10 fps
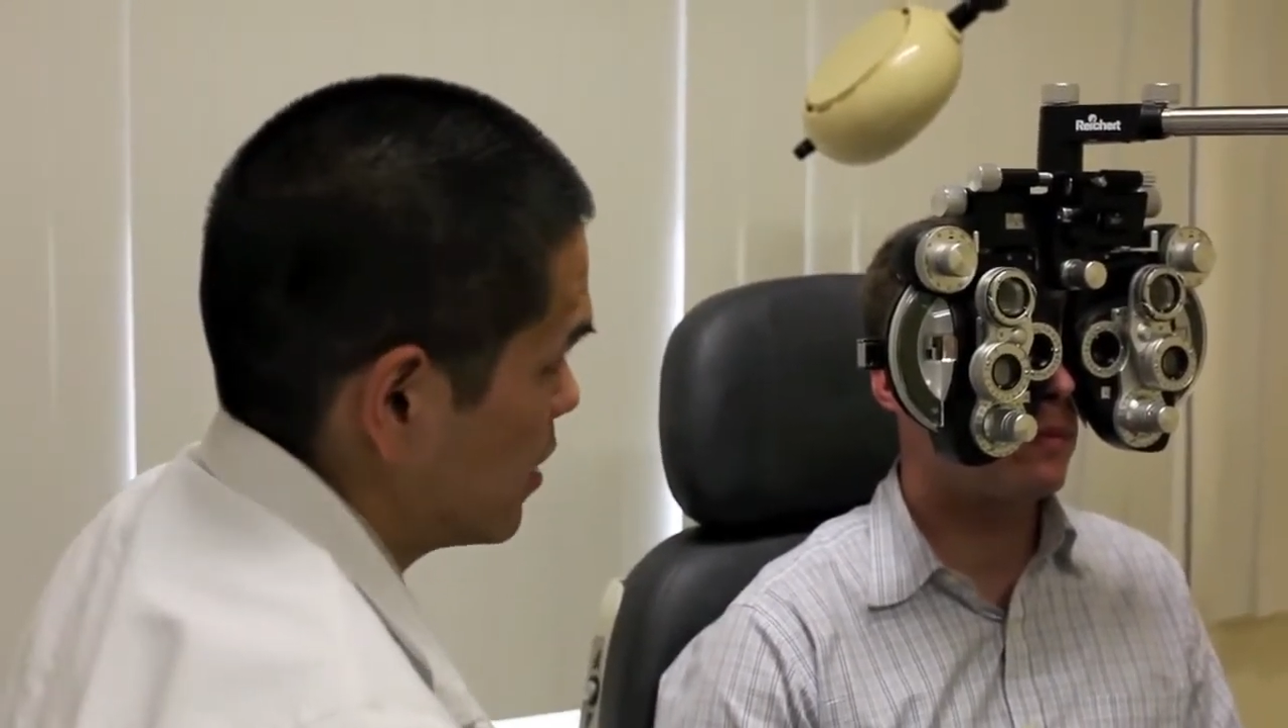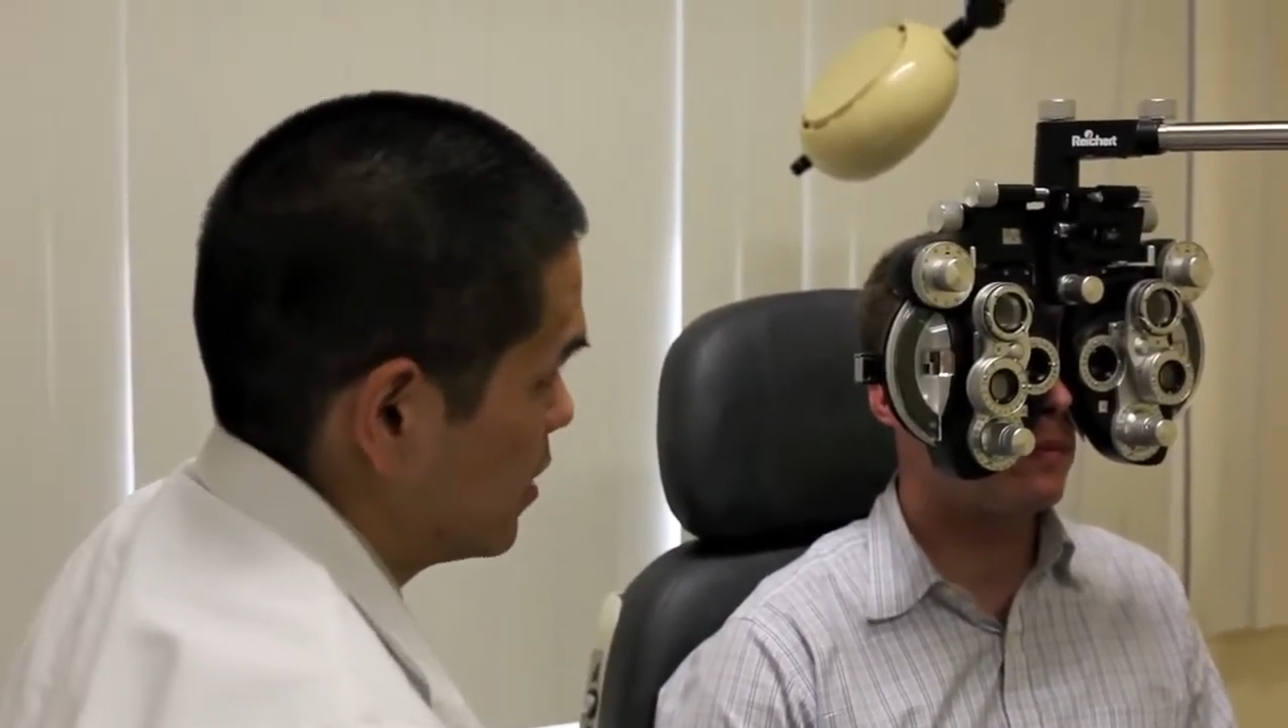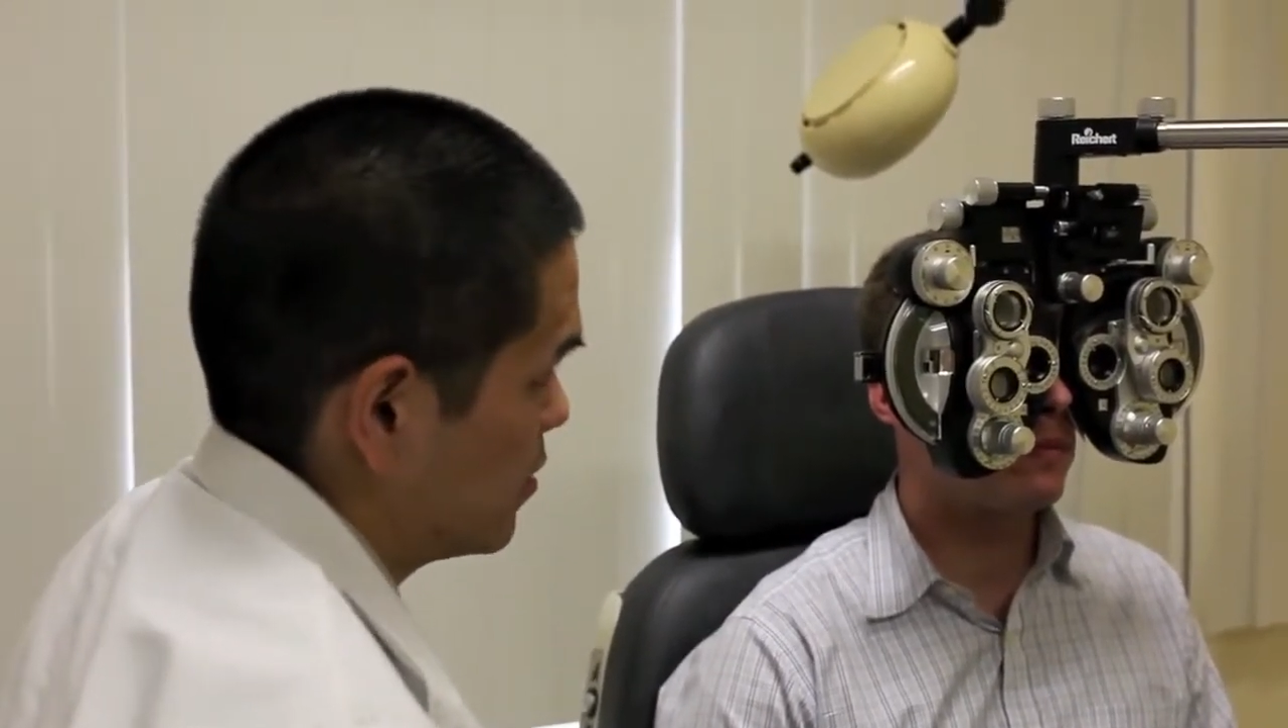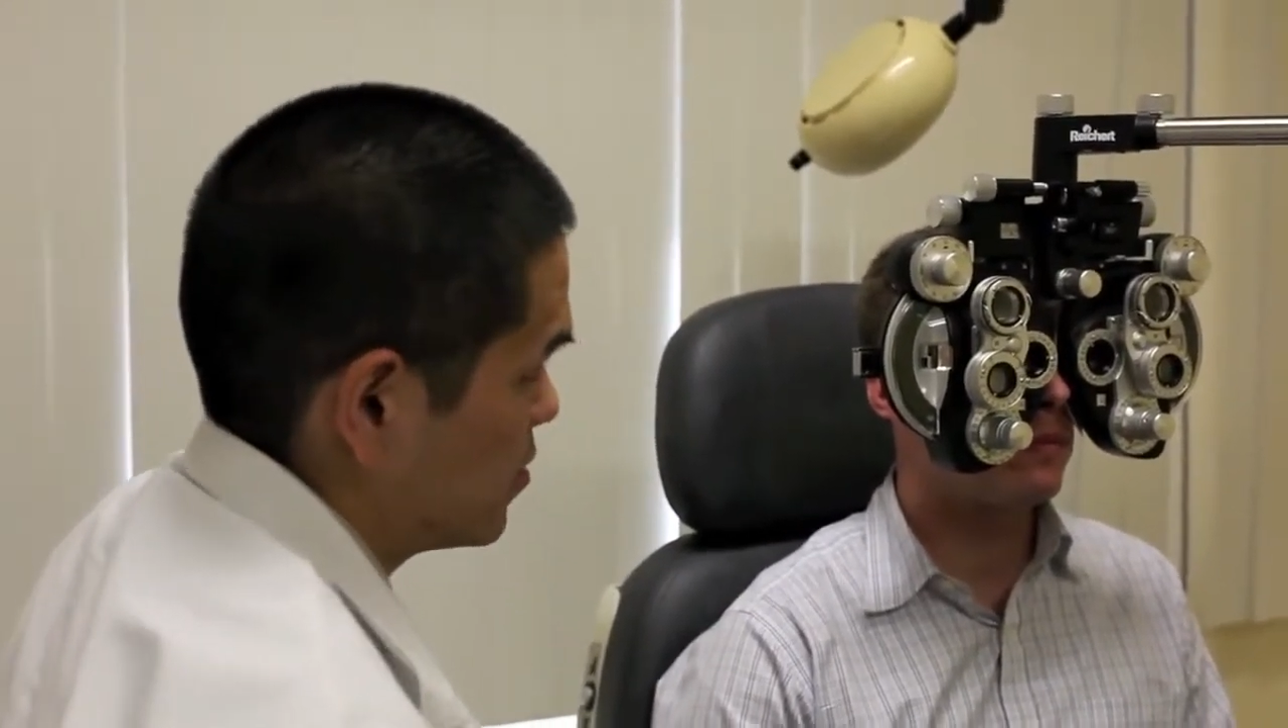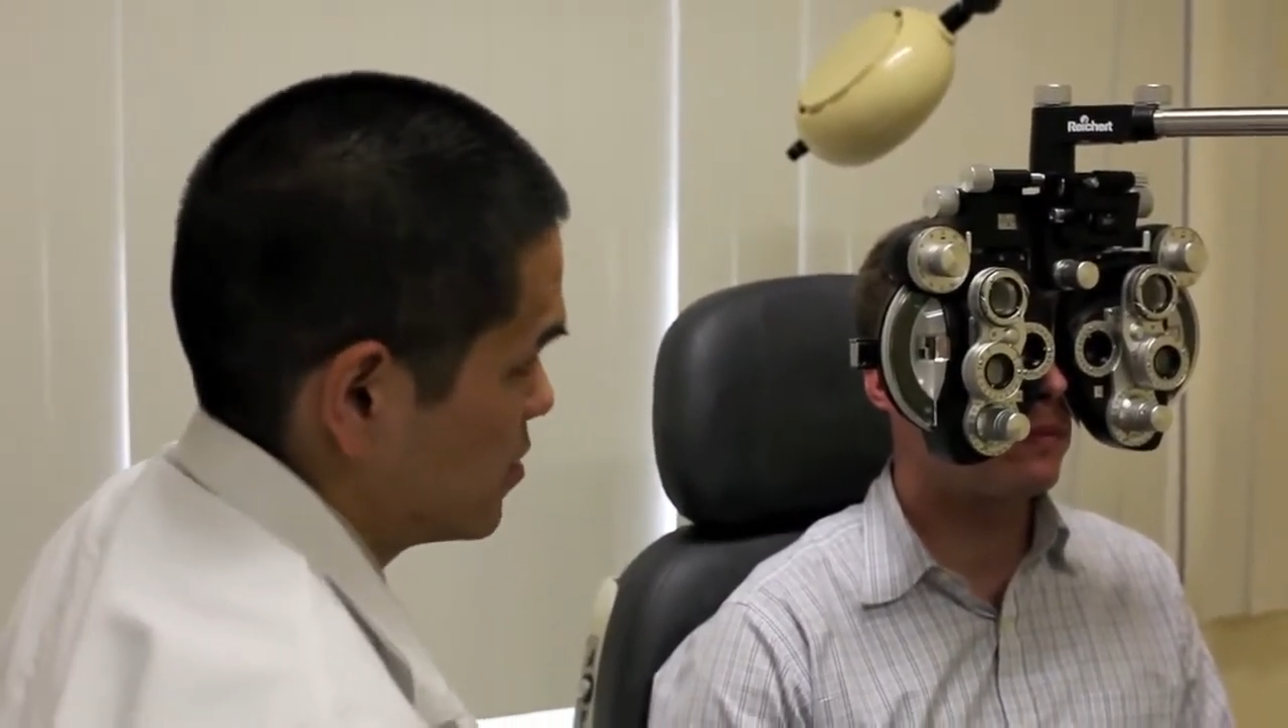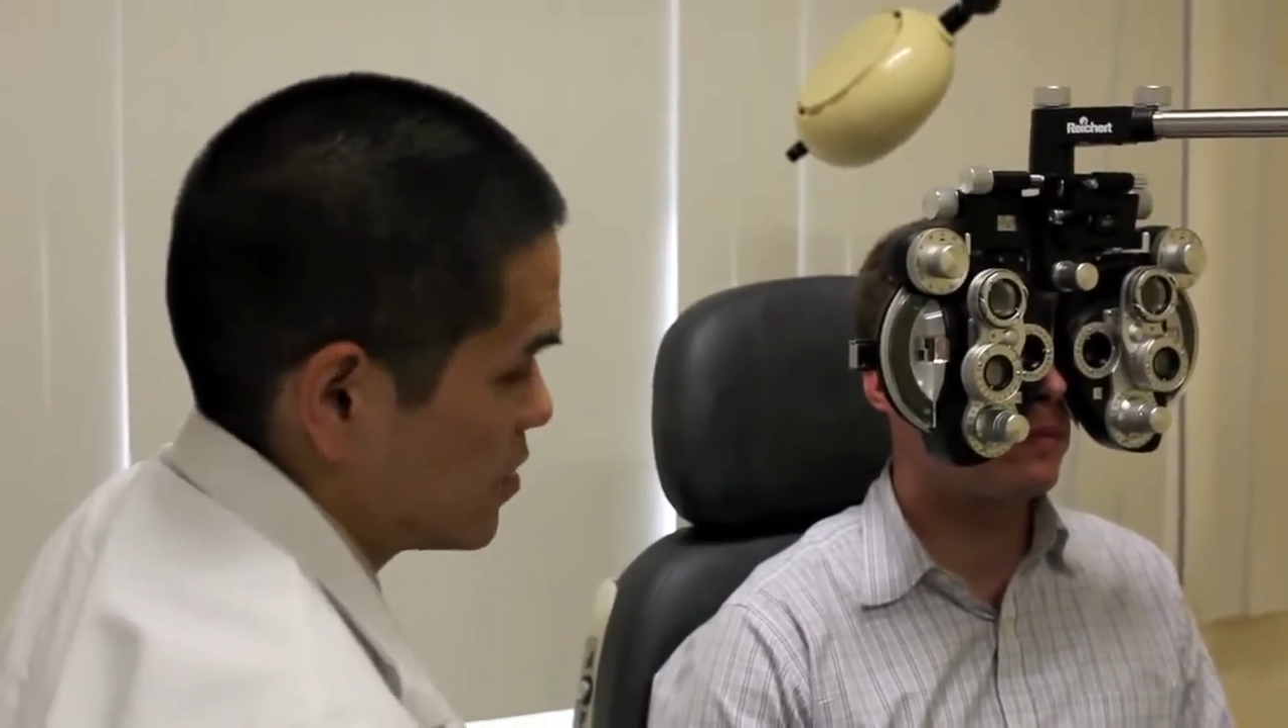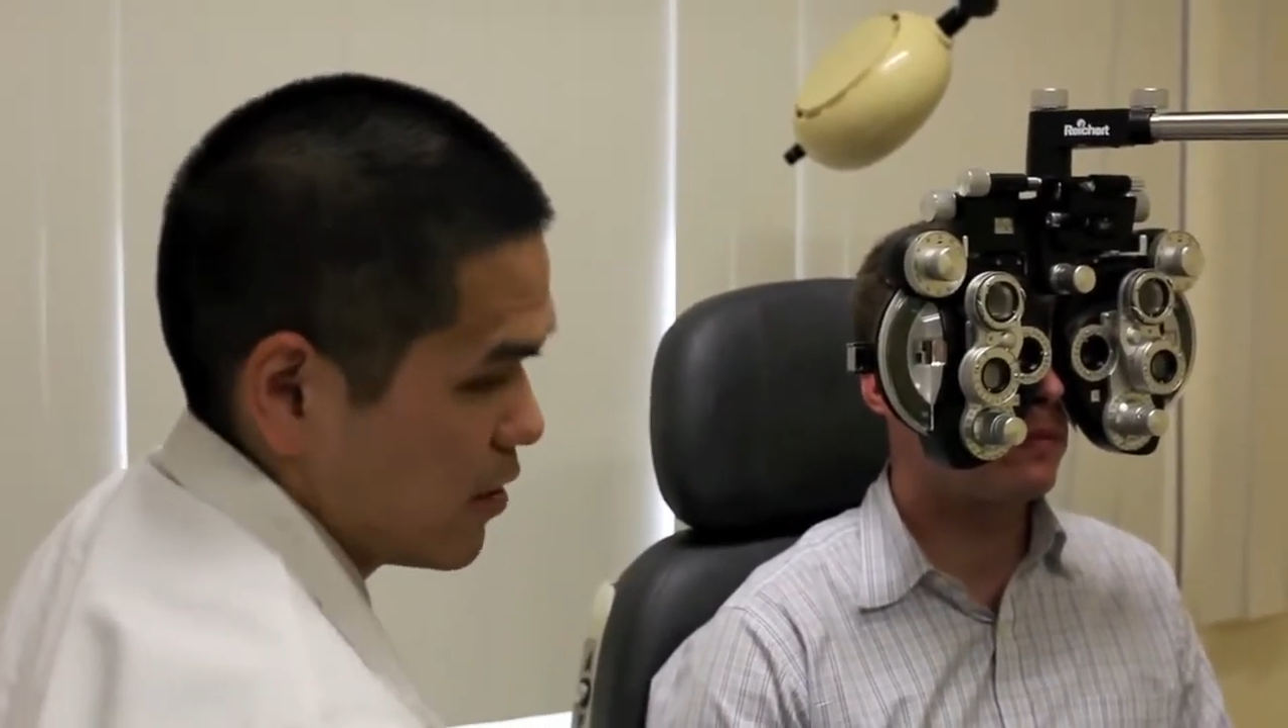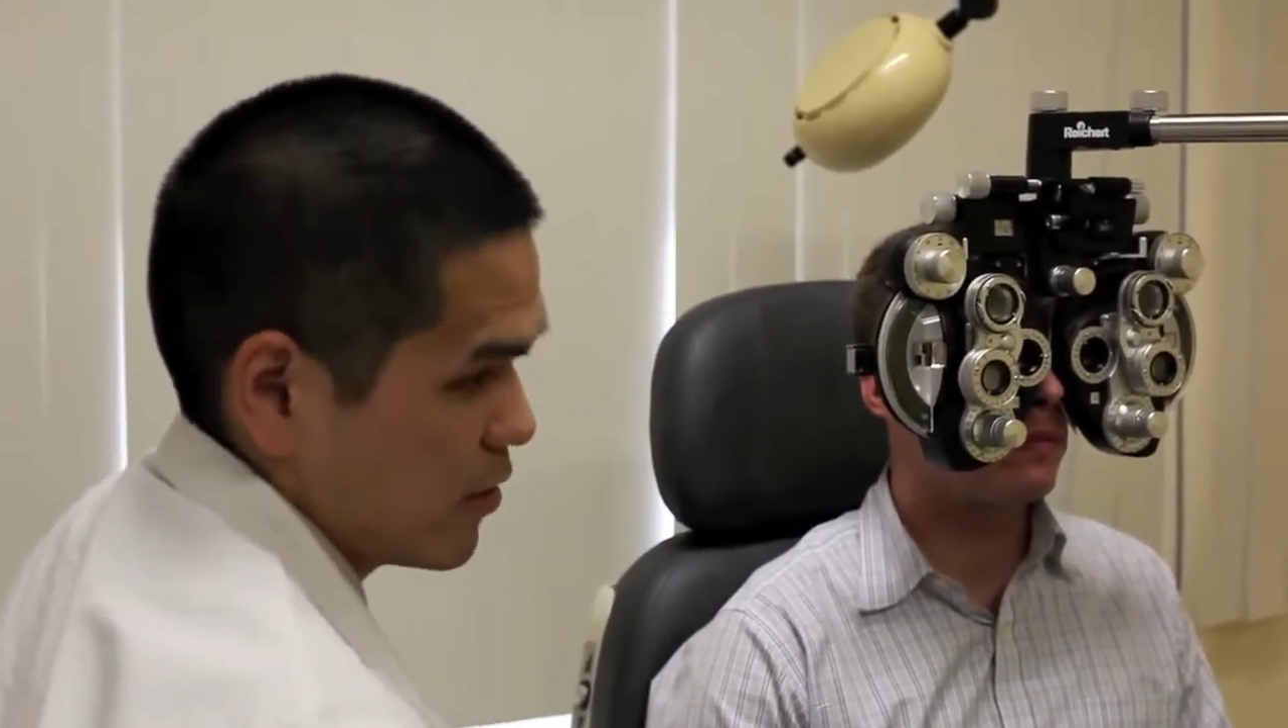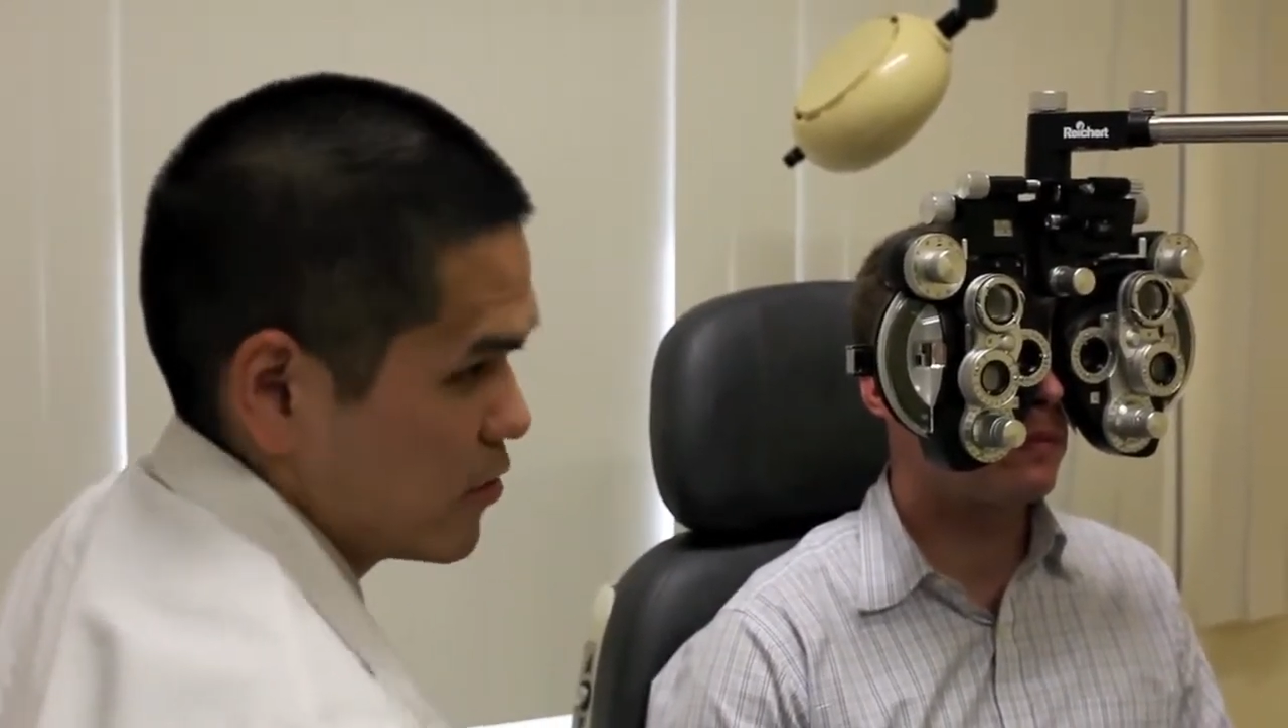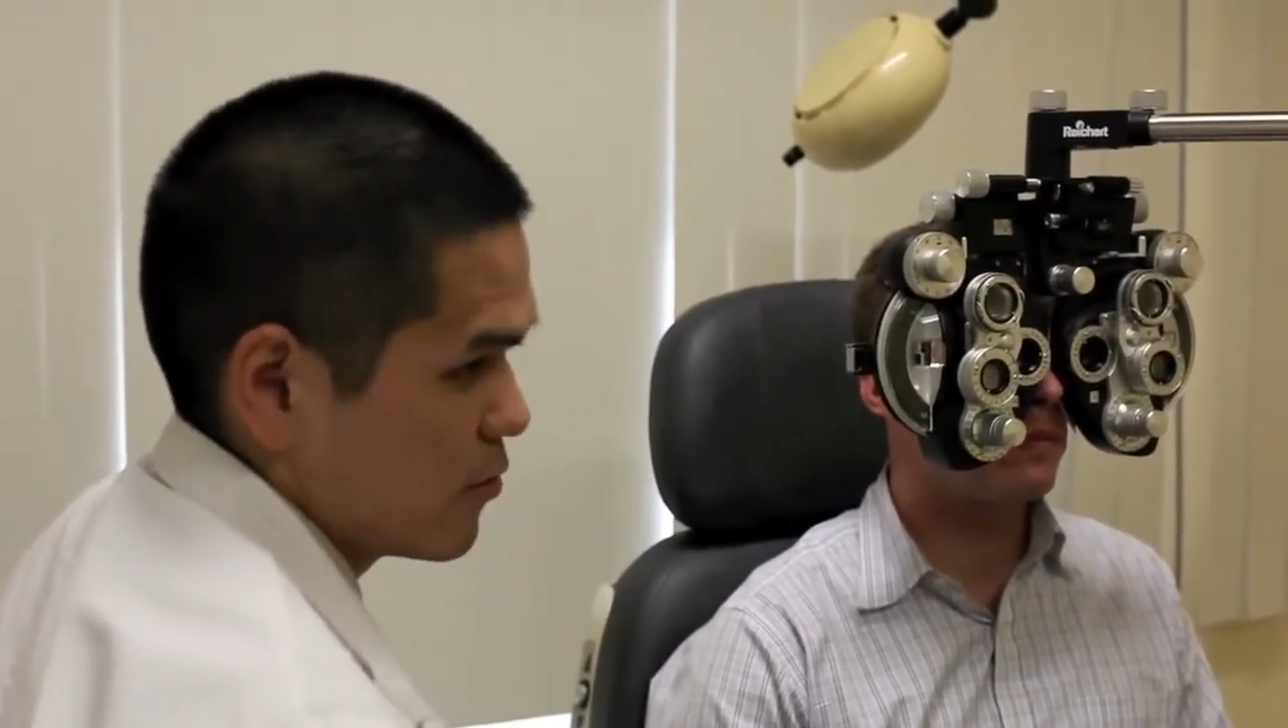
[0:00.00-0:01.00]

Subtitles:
And this is how I do